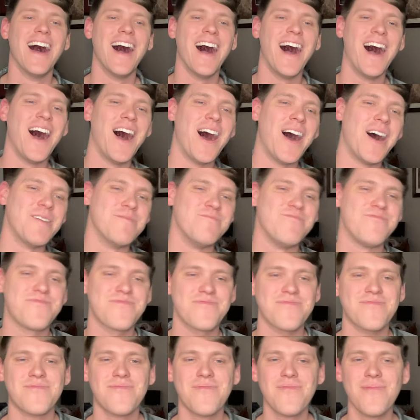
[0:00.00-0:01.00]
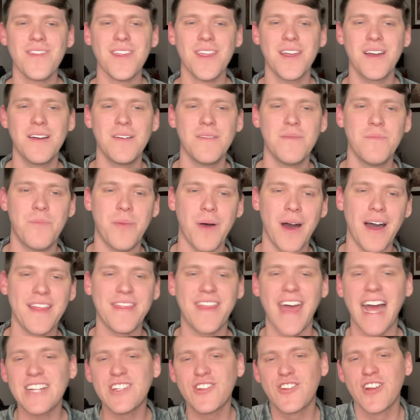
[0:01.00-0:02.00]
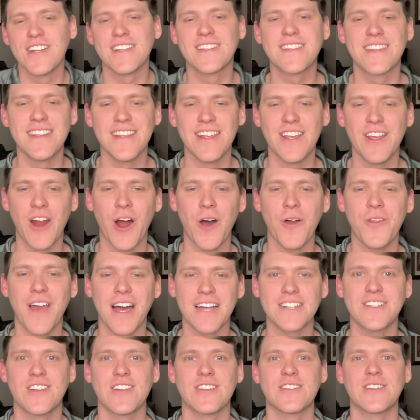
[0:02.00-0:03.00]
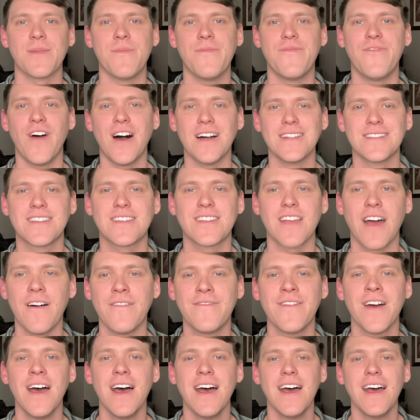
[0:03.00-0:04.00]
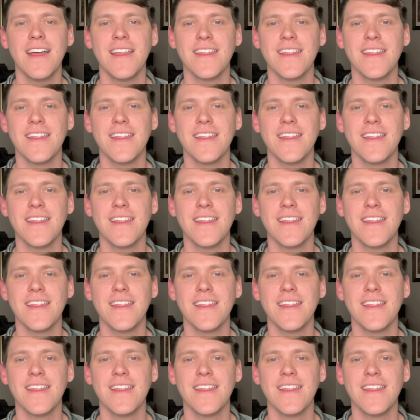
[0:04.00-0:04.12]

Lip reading: But that's just, you know, that's just some fun stuff